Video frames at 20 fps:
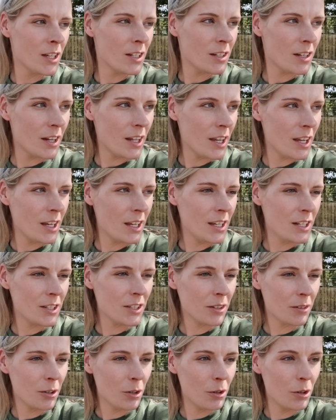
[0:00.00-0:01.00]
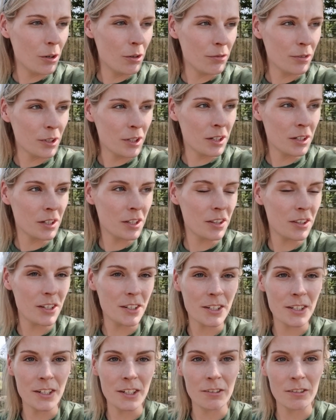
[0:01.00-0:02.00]
Today it's over
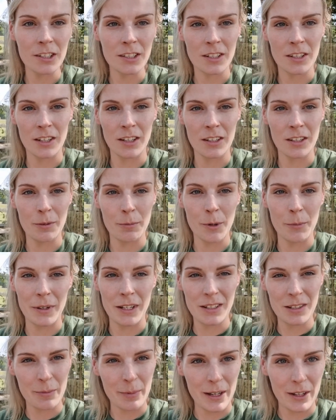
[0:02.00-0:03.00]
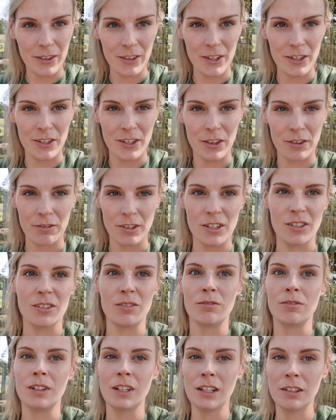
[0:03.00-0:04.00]
30 degrees, I think at the moment it's about 33,
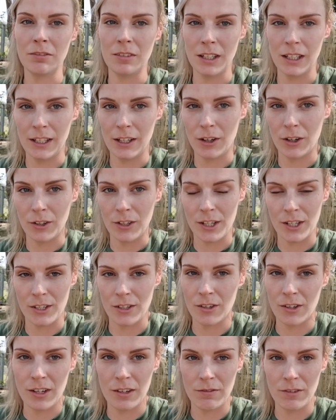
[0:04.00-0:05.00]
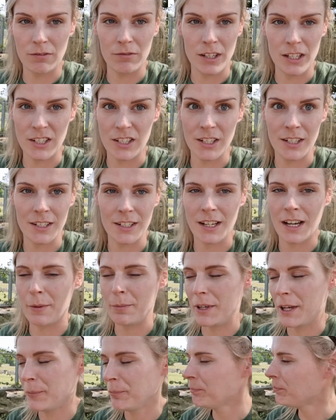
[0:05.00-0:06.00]
so really, really hot. It's not even reached dinner
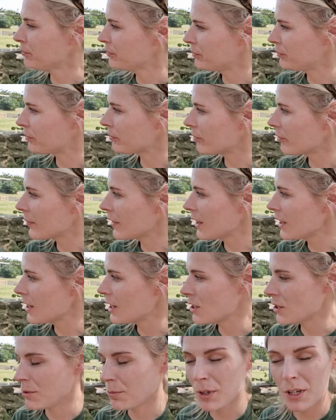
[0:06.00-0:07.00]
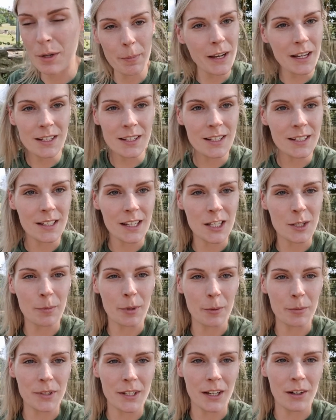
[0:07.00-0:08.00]
time yet. So to pass these ice
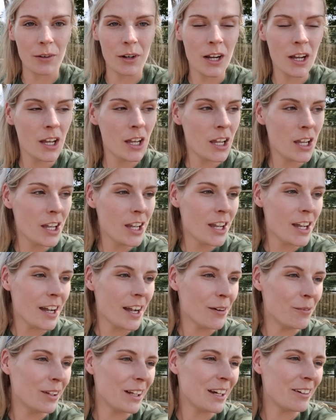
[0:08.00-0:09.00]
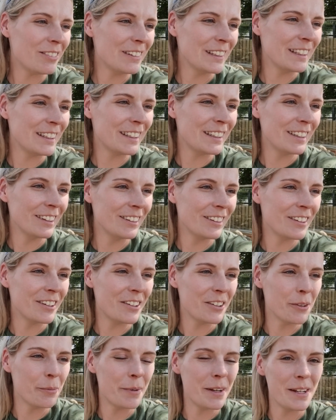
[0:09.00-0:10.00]
pops out and we'll have a little look
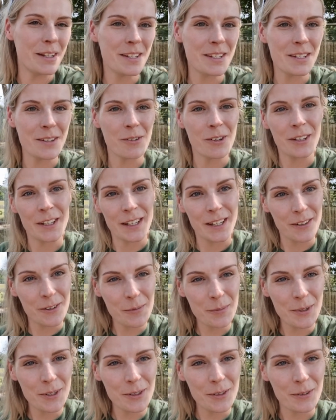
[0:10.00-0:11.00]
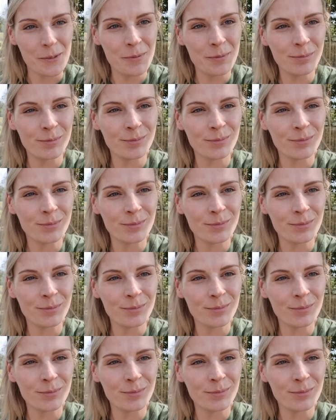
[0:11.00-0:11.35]
at them and see what they get up to.